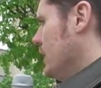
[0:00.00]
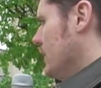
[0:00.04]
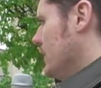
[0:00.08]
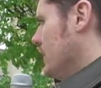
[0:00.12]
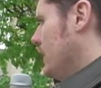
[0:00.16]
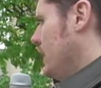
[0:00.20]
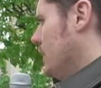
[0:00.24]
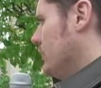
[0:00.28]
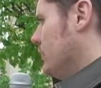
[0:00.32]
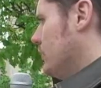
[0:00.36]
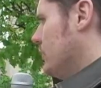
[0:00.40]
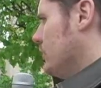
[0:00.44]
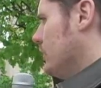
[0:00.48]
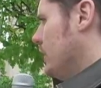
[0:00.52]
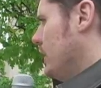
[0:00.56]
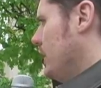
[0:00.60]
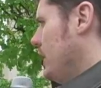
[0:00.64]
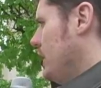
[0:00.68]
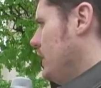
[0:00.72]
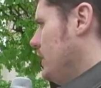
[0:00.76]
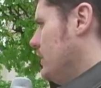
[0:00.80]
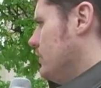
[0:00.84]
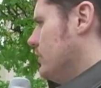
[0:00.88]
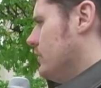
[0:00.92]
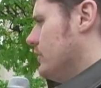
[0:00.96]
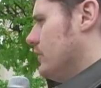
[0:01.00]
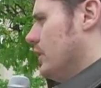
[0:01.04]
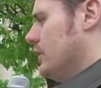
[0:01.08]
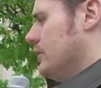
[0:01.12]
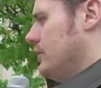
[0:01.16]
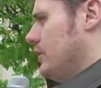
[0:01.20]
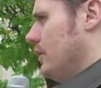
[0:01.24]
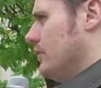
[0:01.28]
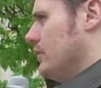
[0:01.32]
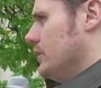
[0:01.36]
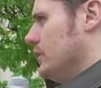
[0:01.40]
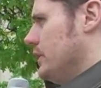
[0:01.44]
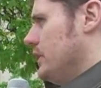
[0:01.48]
Council of Canadians
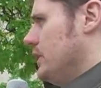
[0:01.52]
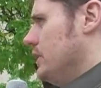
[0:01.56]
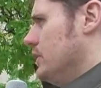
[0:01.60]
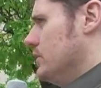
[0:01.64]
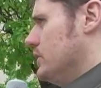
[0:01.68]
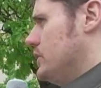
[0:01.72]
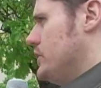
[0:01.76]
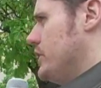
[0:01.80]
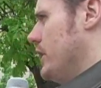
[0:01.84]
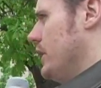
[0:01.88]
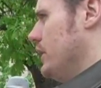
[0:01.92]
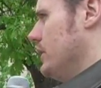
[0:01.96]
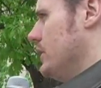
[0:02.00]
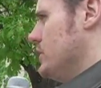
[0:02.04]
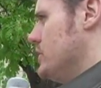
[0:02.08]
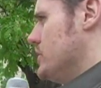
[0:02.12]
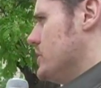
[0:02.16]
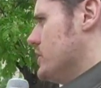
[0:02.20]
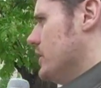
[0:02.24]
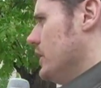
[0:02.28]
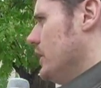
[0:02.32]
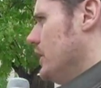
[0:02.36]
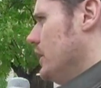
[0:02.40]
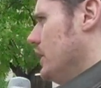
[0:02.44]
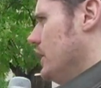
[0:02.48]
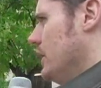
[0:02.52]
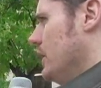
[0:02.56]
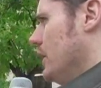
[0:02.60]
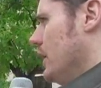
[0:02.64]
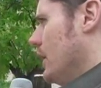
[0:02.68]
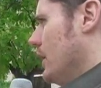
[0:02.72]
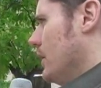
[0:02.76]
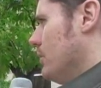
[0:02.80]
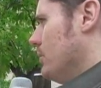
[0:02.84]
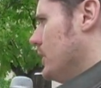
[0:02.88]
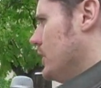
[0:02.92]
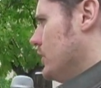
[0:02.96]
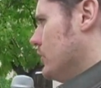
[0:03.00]
does have a legal challenge,
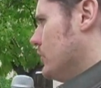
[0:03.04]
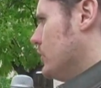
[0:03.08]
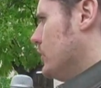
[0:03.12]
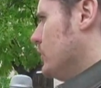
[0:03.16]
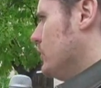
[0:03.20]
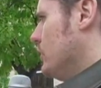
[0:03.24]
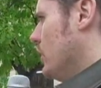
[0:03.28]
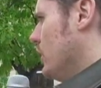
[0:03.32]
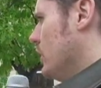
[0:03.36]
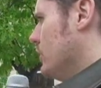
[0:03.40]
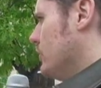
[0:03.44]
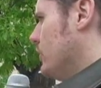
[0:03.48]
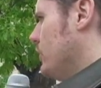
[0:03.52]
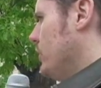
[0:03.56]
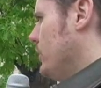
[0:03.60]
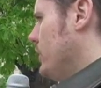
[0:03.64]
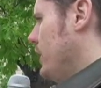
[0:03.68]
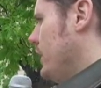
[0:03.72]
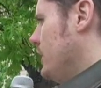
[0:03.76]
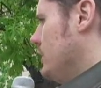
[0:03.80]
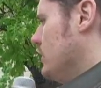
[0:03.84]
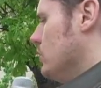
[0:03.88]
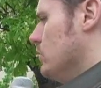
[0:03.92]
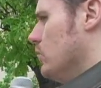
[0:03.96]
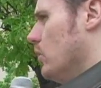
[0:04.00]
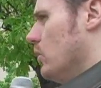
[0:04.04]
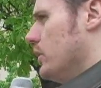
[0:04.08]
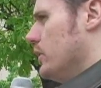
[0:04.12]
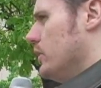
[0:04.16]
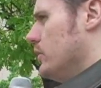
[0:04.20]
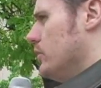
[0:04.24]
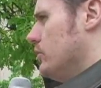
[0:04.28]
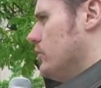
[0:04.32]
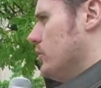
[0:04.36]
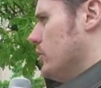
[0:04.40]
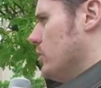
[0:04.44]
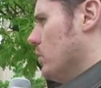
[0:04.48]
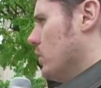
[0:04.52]
and it's a good cause to donate. The
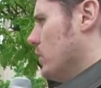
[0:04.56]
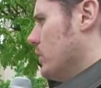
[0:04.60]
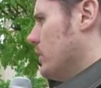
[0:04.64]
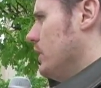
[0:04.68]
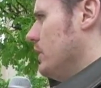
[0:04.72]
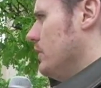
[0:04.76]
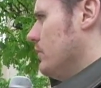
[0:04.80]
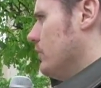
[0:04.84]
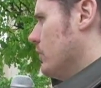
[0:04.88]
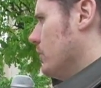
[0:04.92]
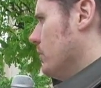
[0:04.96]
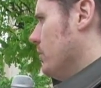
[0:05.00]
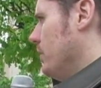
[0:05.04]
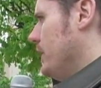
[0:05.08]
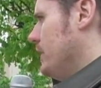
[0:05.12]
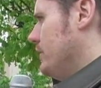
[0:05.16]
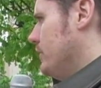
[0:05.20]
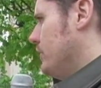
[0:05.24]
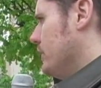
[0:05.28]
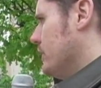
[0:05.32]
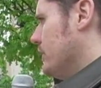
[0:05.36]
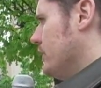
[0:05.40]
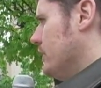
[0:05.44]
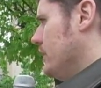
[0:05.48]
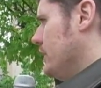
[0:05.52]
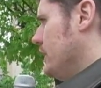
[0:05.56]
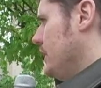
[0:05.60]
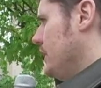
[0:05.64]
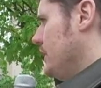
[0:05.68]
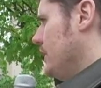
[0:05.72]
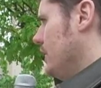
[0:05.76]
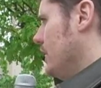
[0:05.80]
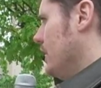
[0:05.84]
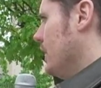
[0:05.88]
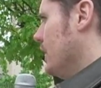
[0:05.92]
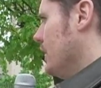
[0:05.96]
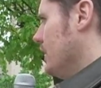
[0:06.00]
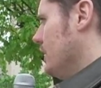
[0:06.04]
lawyers are working for basically
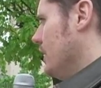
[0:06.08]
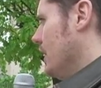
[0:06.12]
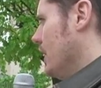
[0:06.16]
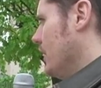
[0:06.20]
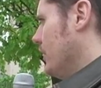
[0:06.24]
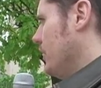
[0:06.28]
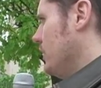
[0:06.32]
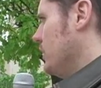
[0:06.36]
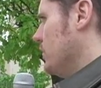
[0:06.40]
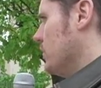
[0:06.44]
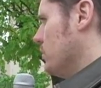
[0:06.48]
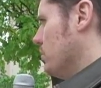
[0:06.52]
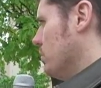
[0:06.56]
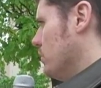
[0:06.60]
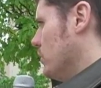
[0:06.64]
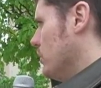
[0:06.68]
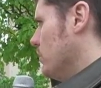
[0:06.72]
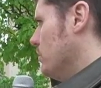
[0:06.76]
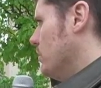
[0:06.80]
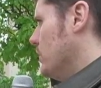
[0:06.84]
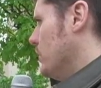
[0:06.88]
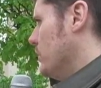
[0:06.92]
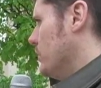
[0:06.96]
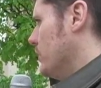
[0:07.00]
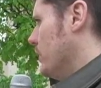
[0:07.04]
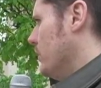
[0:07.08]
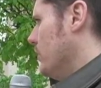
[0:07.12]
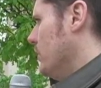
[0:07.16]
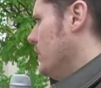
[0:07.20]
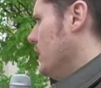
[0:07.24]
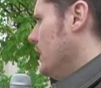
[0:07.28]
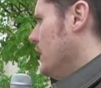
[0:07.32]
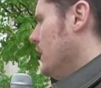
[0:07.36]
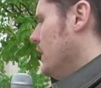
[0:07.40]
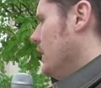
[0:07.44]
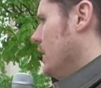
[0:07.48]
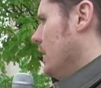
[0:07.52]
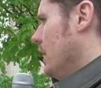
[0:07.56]
nothing or pro bono,
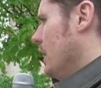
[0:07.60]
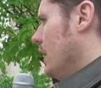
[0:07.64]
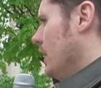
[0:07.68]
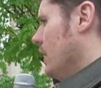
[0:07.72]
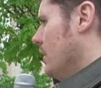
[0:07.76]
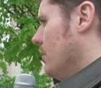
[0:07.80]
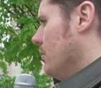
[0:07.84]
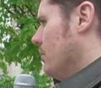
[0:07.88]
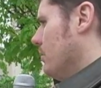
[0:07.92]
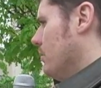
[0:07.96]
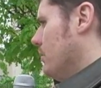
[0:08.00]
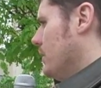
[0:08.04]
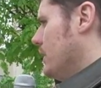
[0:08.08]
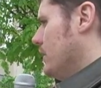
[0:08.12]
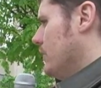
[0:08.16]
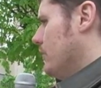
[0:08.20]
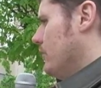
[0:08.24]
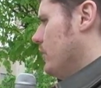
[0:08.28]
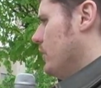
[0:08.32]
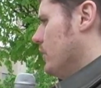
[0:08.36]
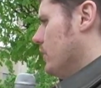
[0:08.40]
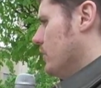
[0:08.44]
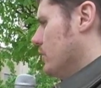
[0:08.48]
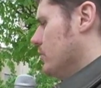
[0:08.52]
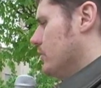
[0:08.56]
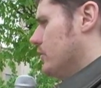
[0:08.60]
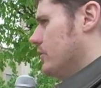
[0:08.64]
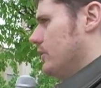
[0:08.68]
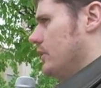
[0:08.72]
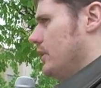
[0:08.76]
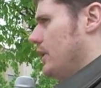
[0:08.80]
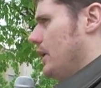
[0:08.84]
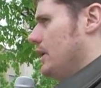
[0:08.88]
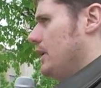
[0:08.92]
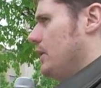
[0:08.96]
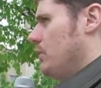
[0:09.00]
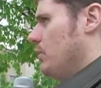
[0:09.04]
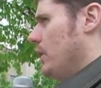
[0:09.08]
but if there's
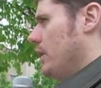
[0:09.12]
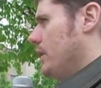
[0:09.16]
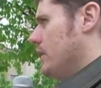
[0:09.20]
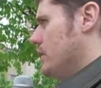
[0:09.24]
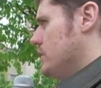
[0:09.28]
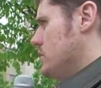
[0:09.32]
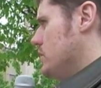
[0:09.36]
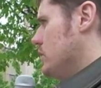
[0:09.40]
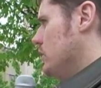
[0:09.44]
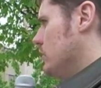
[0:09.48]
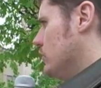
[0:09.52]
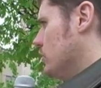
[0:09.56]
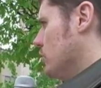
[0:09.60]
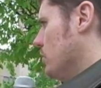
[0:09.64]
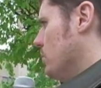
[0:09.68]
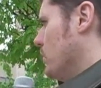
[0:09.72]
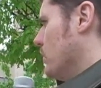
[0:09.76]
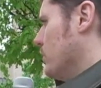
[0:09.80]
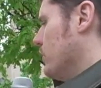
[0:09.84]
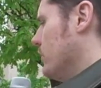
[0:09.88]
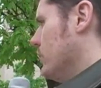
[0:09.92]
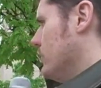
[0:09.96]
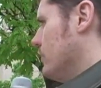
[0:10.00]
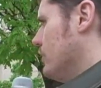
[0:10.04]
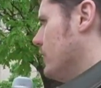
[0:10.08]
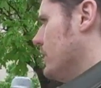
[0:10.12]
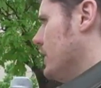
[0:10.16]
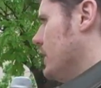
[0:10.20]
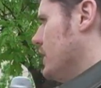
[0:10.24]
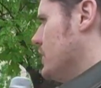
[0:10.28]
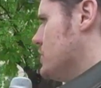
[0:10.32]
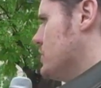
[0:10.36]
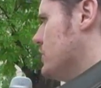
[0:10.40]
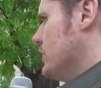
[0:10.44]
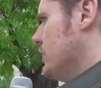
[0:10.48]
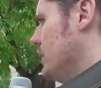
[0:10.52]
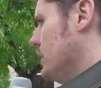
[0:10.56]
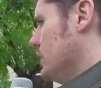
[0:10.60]
any way that you can support this
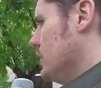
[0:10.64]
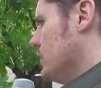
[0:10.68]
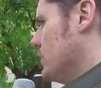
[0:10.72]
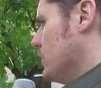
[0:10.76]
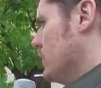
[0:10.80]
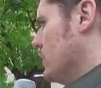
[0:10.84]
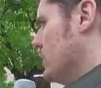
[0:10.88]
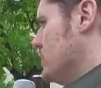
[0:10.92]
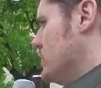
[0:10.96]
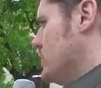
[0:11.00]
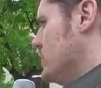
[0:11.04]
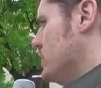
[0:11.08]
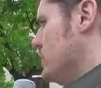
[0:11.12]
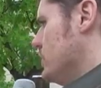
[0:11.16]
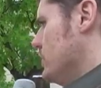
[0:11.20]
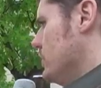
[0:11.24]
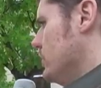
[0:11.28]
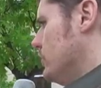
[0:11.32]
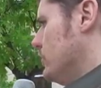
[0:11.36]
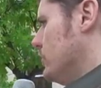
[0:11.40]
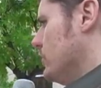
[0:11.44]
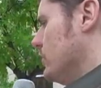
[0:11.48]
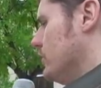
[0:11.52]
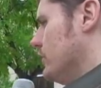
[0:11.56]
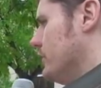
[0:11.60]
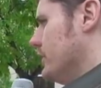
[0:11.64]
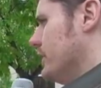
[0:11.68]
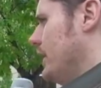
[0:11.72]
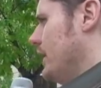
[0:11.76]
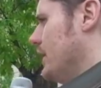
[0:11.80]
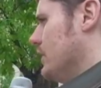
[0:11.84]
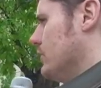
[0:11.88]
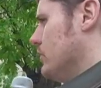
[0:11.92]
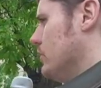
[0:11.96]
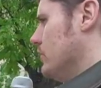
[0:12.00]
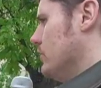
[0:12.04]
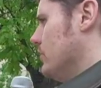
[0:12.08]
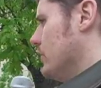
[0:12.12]
financially, I'd encourage you to do so. It's the
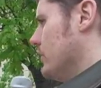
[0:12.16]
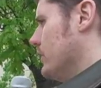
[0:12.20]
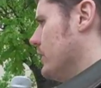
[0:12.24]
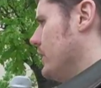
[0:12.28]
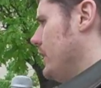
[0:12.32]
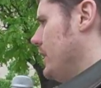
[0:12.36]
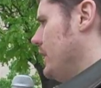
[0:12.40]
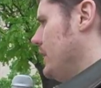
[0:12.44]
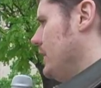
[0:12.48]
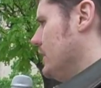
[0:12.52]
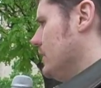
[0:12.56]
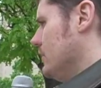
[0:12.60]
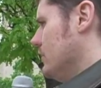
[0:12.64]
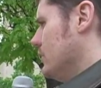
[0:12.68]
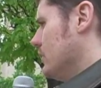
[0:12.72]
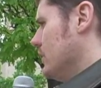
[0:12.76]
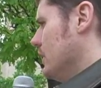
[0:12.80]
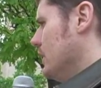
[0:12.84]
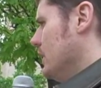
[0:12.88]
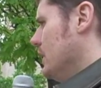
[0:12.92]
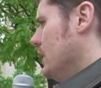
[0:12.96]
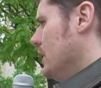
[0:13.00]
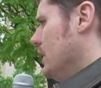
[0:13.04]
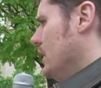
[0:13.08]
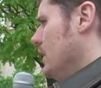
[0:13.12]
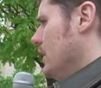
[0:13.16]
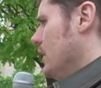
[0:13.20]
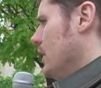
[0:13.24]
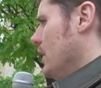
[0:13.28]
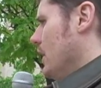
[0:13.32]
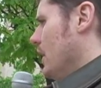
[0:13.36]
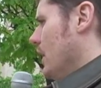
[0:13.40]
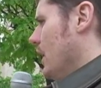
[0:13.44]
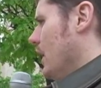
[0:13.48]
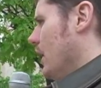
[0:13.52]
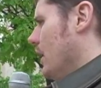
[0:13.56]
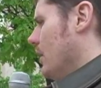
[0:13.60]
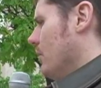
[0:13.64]
Council for Canadians.
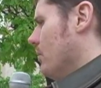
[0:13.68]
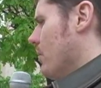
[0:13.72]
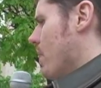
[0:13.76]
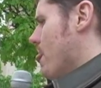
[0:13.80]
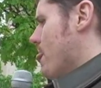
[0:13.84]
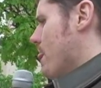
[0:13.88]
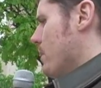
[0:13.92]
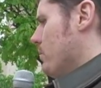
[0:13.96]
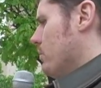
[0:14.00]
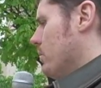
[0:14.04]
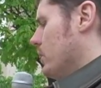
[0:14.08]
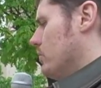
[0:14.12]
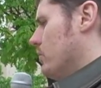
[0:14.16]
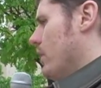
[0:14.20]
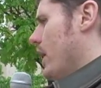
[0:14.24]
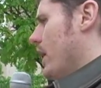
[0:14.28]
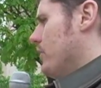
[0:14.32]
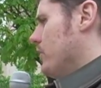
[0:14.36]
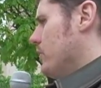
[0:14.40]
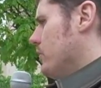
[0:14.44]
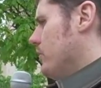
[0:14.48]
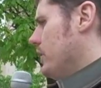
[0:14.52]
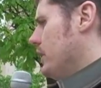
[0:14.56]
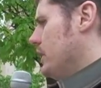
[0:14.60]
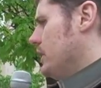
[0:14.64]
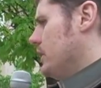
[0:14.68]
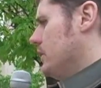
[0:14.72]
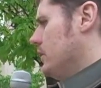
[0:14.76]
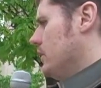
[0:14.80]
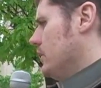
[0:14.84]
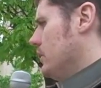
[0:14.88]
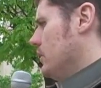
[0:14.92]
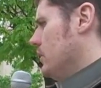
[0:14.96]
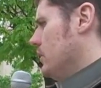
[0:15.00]
But rather than